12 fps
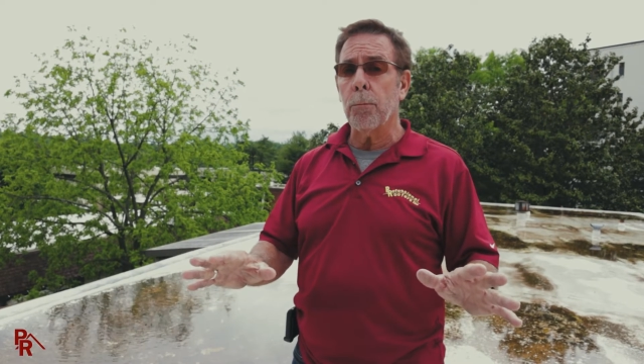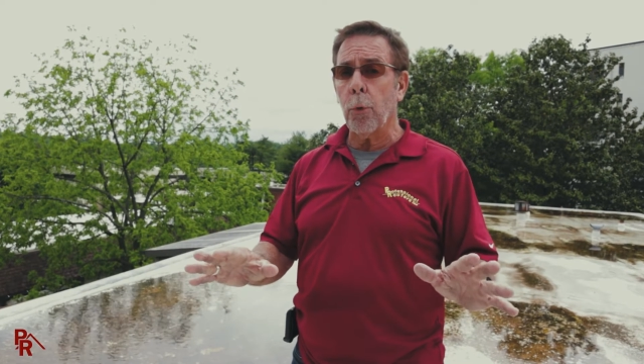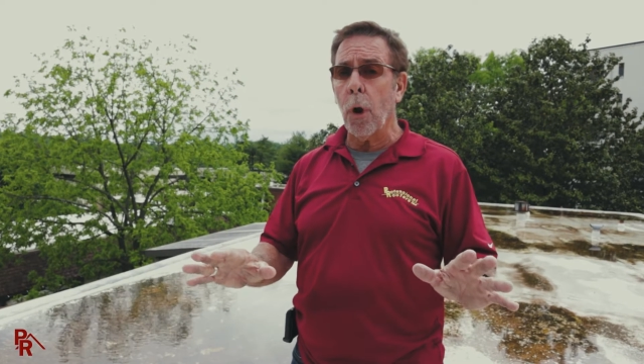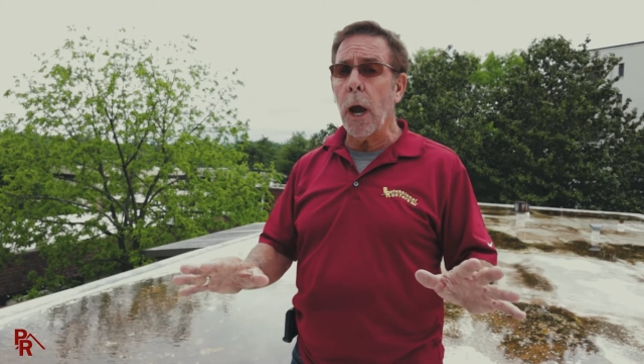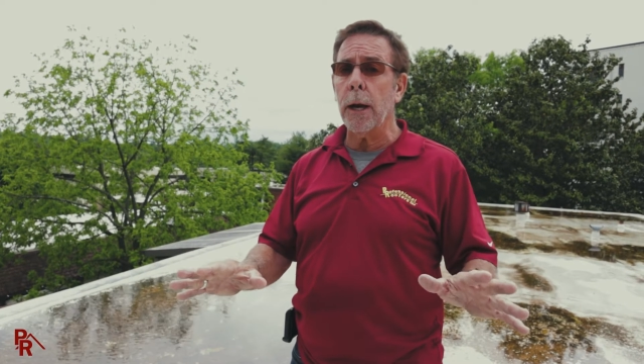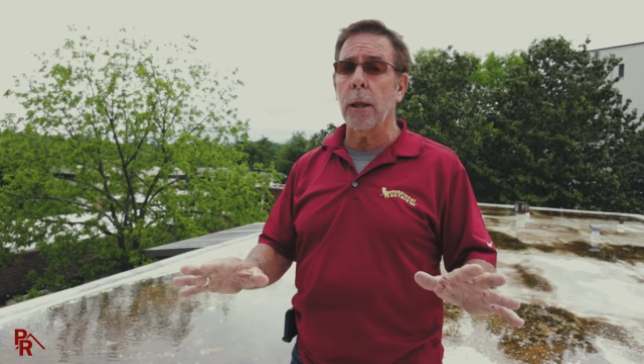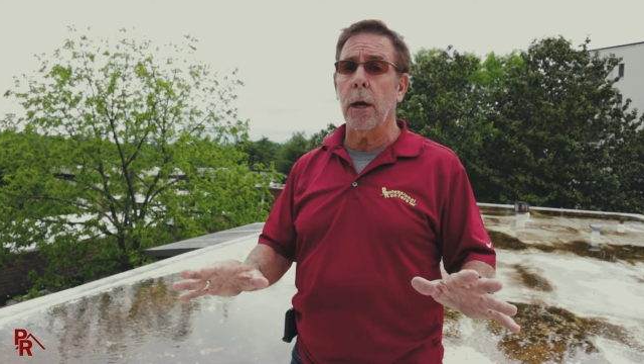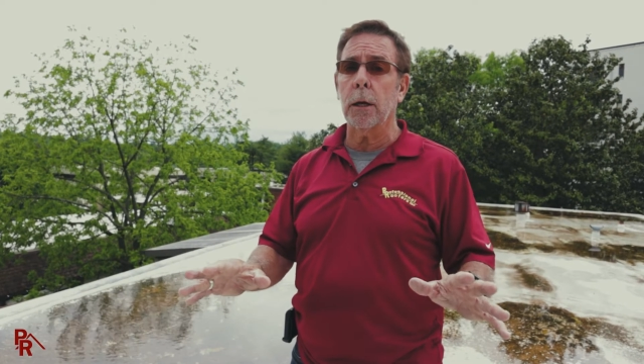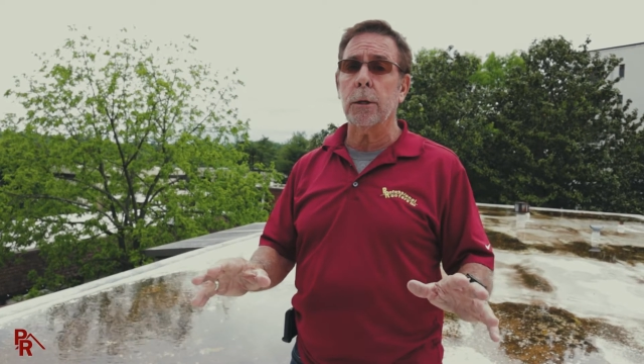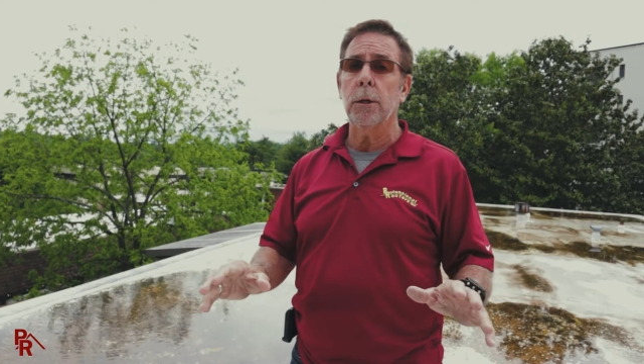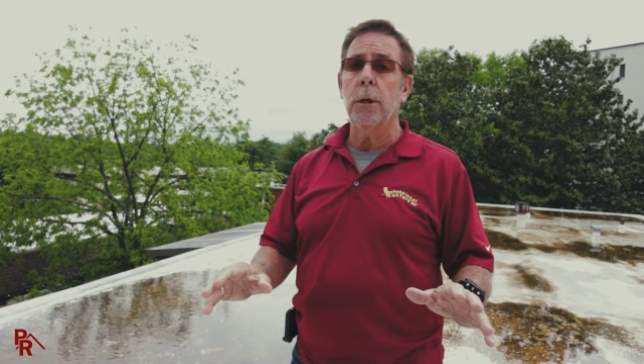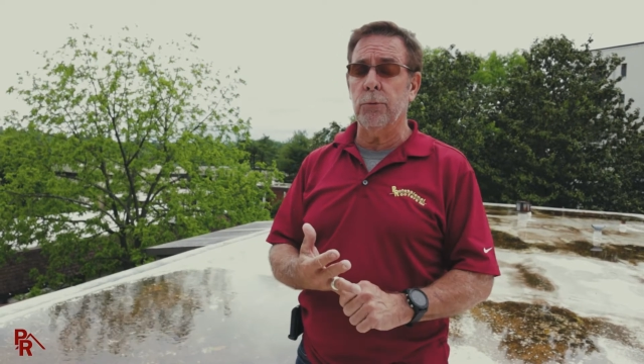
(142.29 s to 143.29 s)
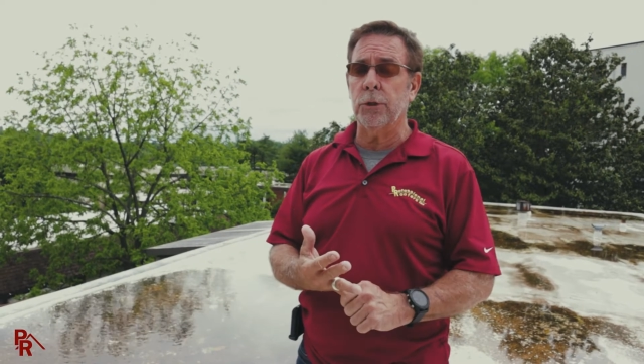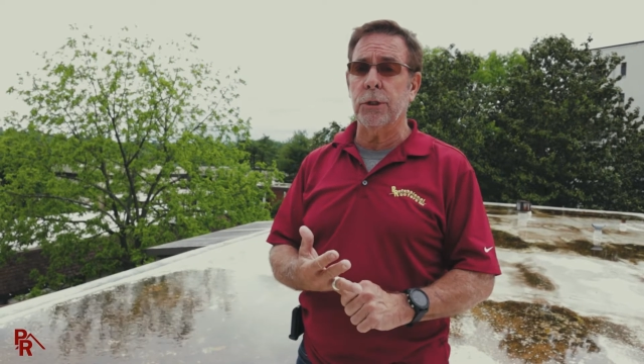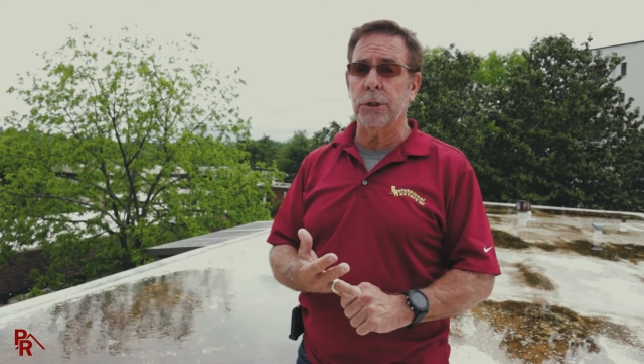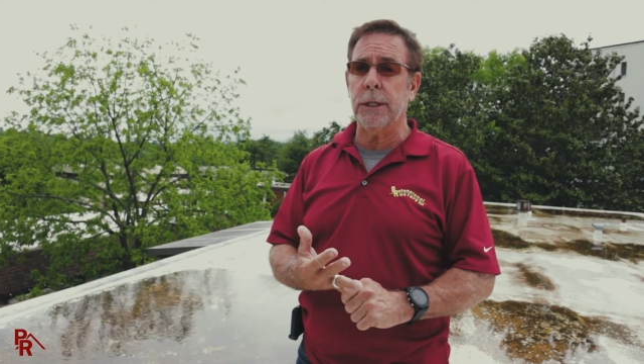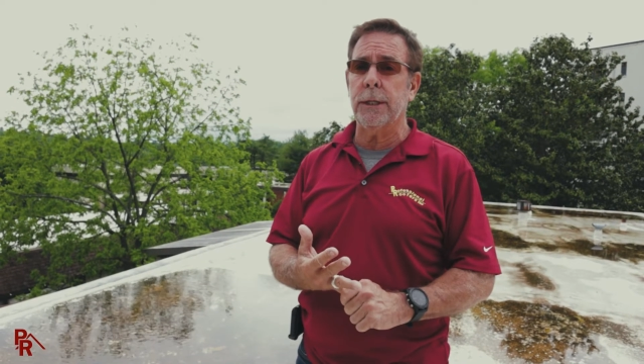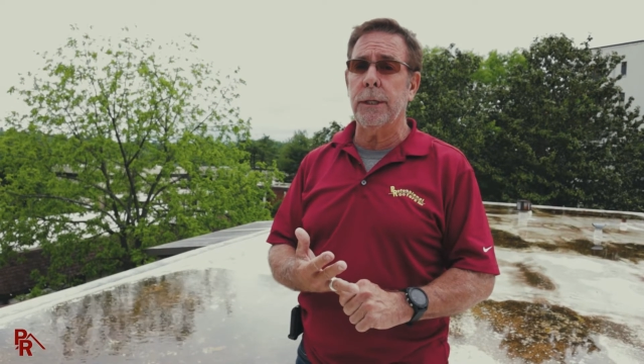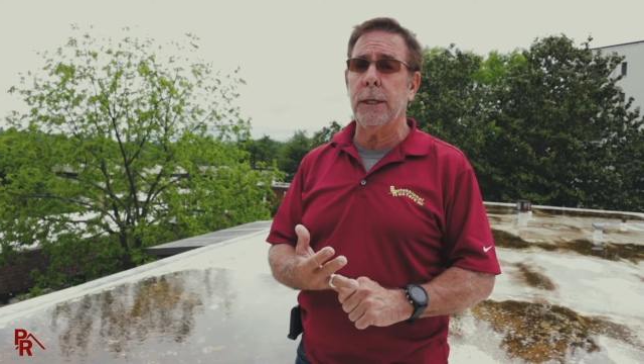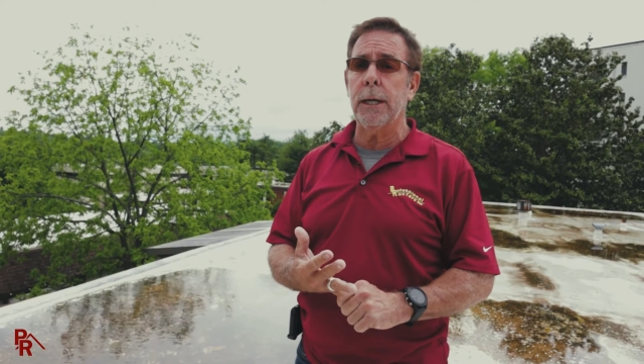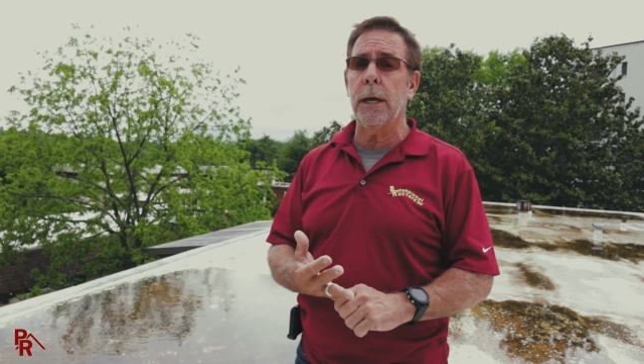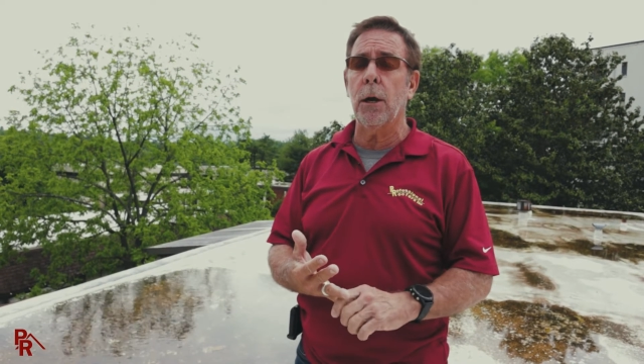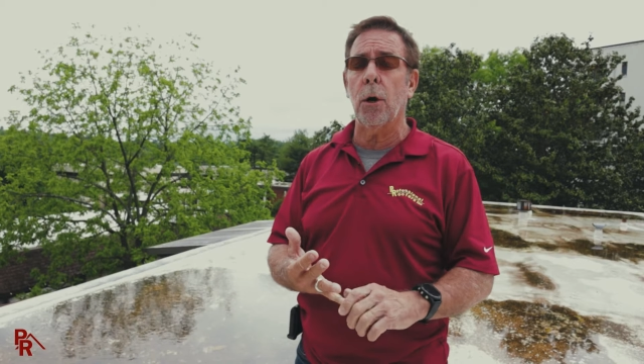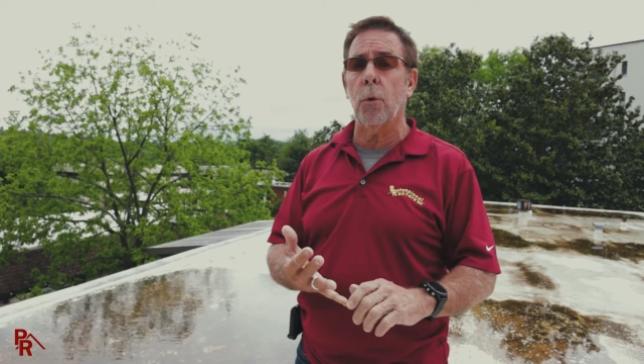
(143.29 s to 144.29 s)
product, which is
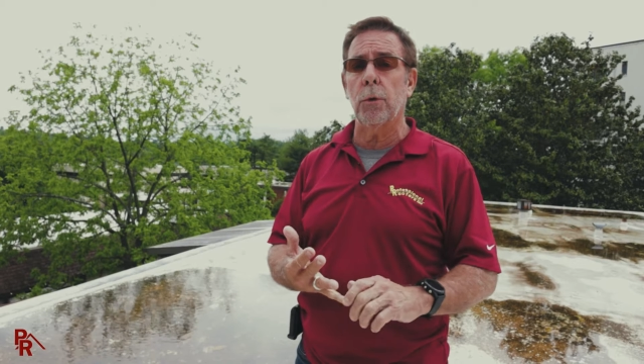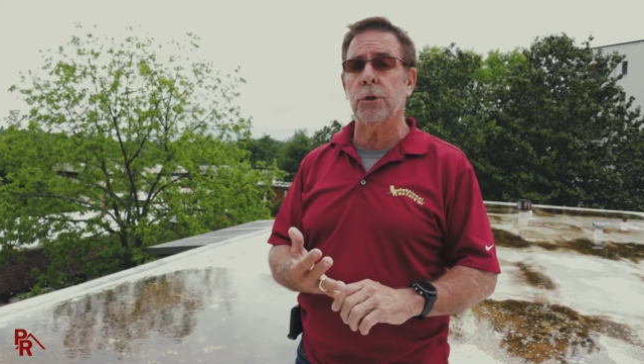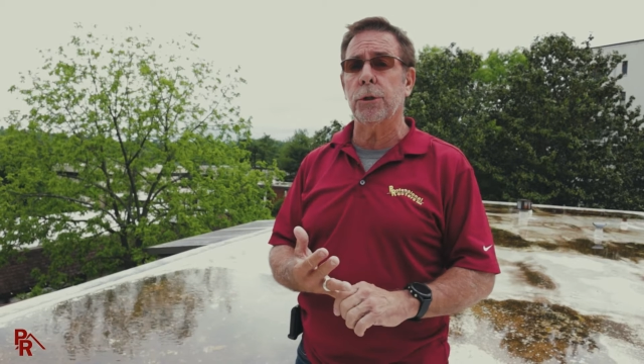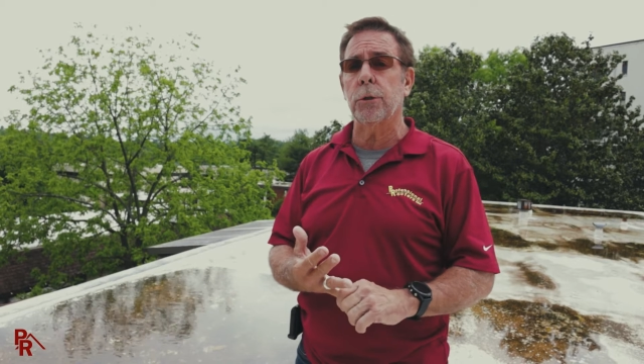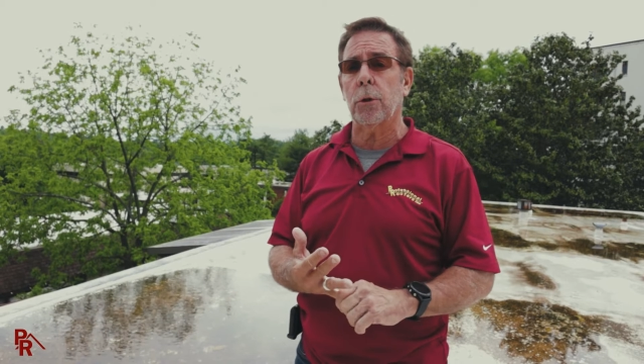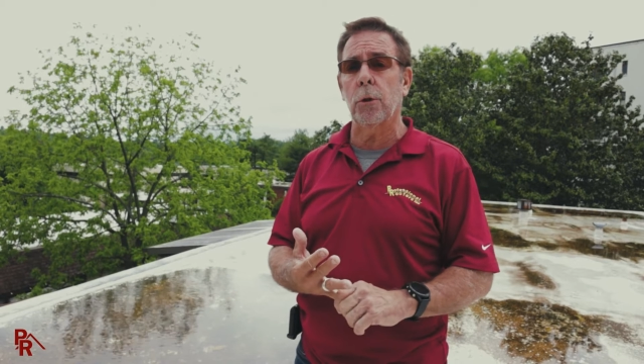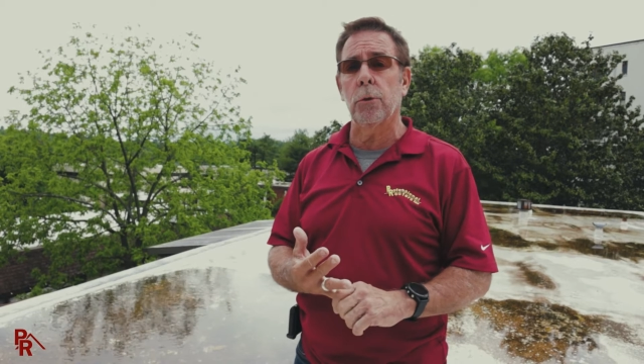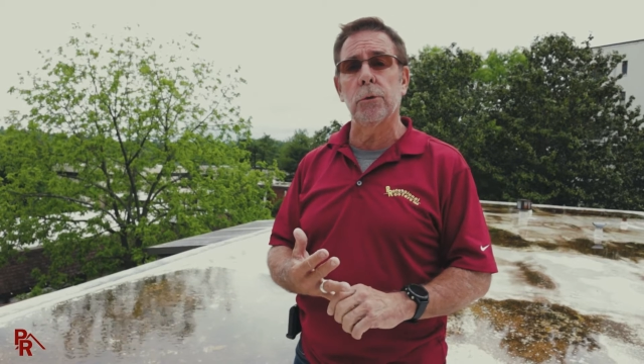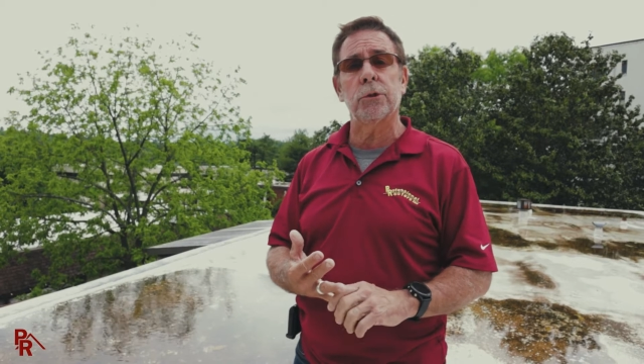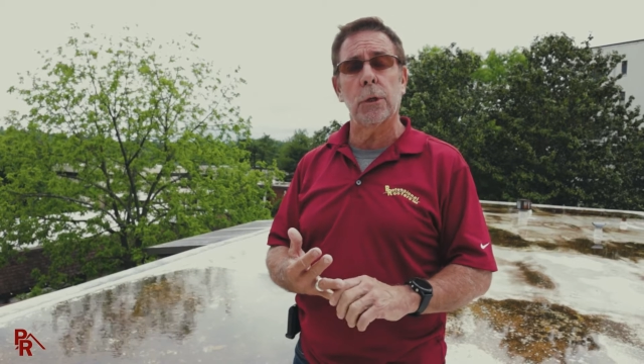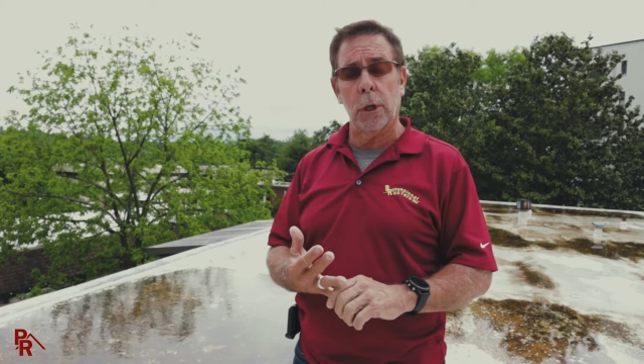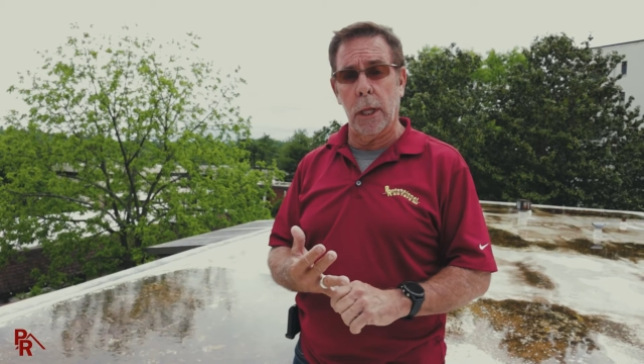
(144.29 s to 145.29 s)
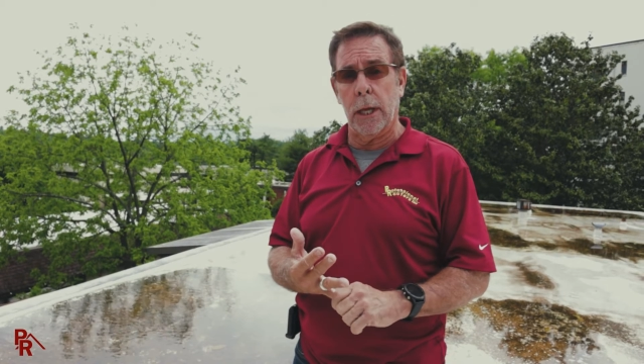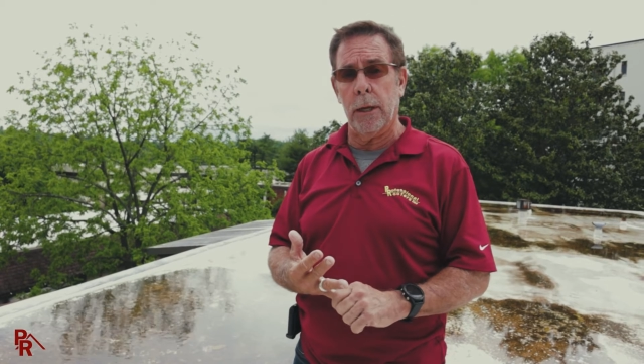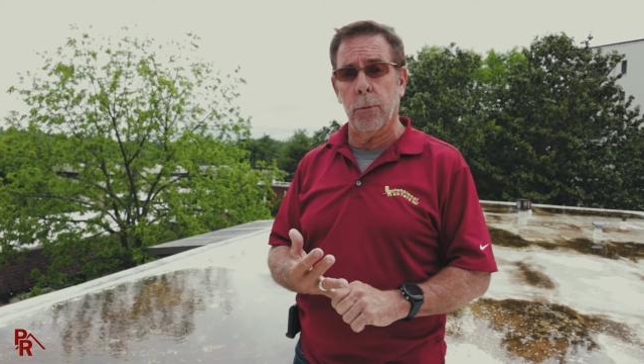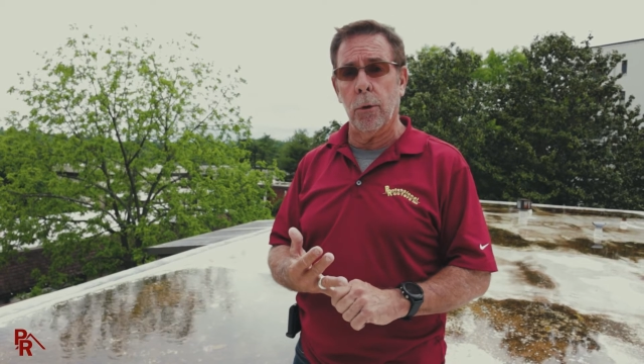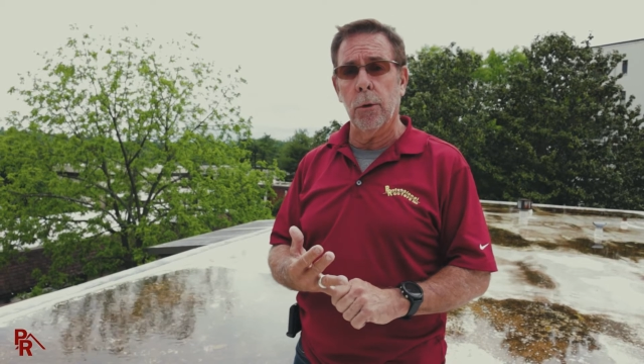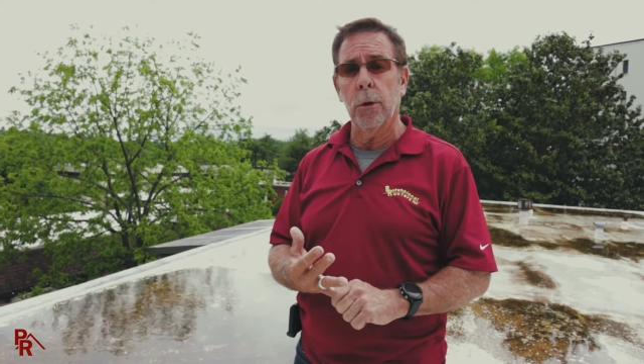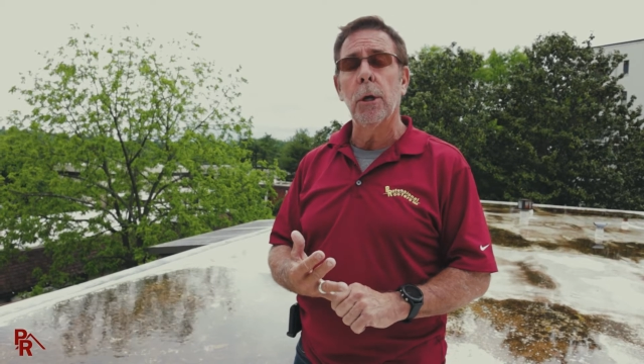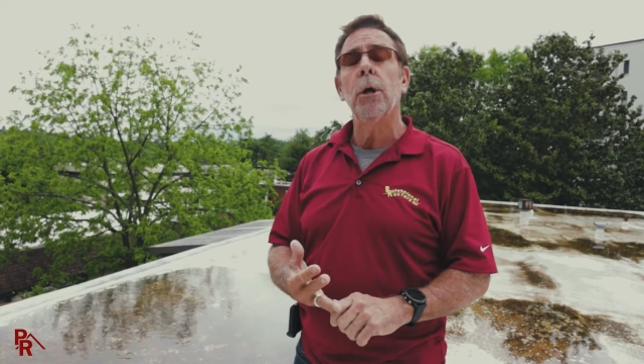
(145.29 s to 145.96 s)
NDL, which includes labor,